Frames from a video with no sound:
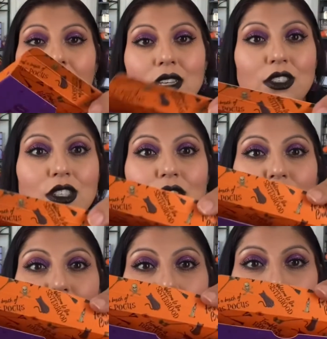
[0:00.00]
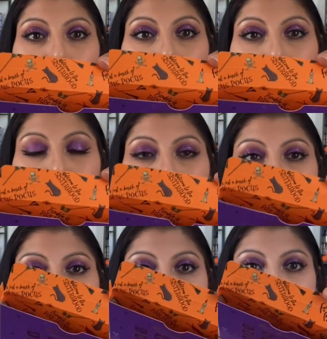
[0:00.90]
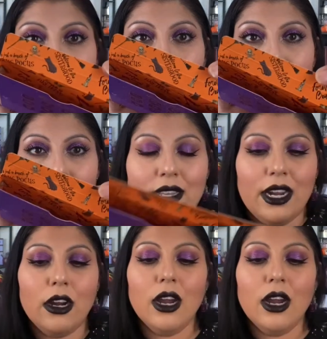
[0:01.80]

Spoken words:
It's just so detailed in there.